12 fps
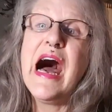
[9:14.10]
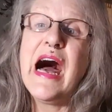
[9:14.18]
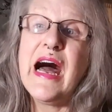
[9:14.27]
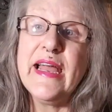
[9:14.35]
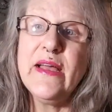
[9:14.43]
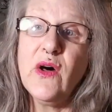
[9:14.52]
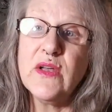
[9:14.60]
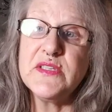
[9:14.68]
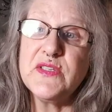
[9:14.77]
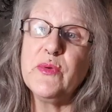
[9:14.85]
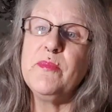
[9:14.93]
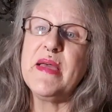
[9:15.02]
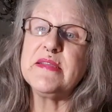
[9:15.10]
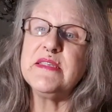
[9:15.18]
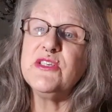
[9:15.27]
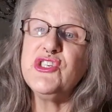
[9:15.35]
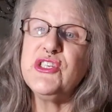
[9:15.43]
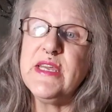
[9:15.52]
I also
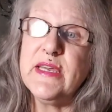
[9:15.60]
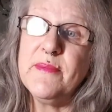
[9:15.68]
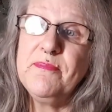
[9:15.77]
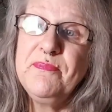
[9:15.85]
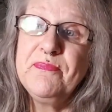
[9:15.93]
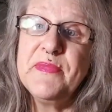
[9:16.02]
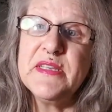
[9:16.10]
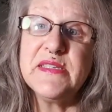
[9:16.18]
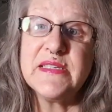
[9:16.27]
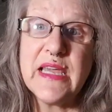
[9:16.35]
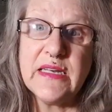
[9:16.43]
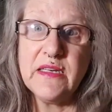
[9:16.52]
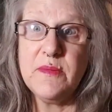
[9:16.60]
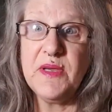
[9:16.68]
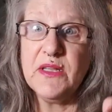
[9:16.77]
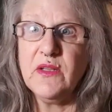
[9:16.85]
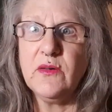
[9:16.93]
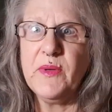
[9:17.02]
messaged him. This is getting to be
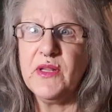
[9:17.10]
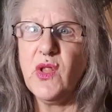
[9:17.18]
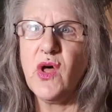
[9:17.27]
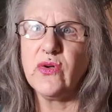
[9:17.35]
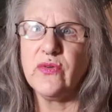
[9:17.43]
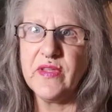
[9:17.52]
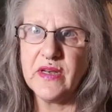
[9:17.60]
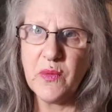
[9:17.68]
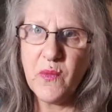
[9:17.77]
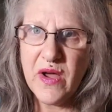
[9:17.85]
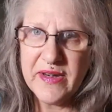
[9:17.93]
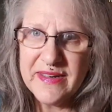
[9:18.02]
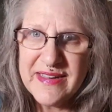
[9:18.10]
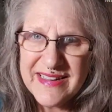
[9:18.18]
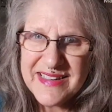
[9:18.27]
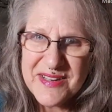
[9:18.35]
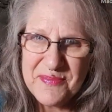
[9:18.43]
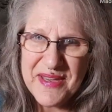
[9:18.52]
a little bit longer than I wanted
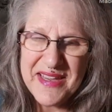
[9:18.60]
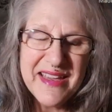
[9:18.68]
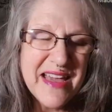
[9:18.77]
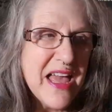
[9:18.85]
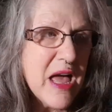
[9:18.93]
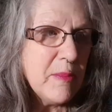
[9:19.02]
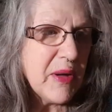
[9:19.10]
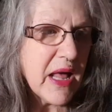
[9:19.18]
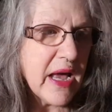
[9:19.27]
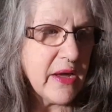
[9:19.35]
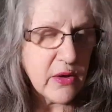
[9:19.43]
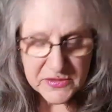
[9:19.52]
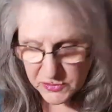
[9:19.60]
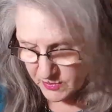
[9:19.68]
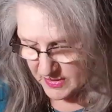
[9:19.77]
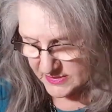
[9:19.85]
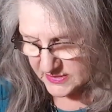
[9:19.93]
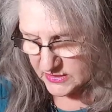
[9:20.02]
it to be, but I also
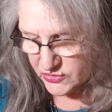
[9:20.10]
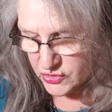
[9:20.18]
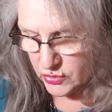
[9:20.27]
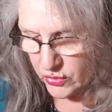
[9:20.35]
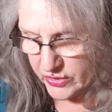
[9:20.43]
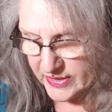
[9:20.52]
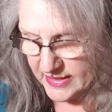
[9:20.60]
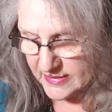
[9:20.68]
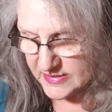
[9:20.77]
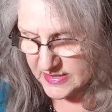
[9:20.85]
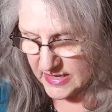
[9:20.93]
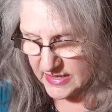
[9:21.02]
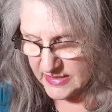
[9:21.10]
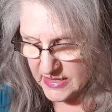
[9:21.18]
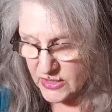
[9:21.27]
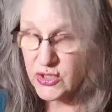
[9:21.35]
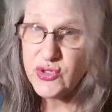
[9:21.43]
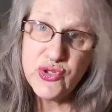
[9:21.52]
messaged Lauren and said,
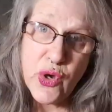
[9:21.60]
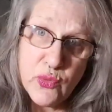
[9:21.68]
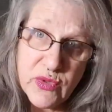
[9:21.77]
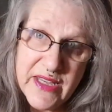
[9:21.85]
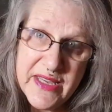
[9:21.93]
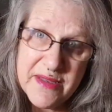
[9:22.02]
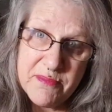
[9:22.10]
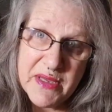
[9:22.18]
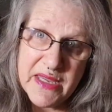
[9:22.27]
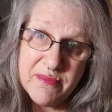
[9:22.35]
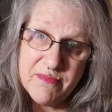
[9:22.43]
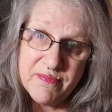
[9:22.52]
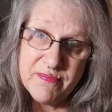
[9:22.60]
don't hit me,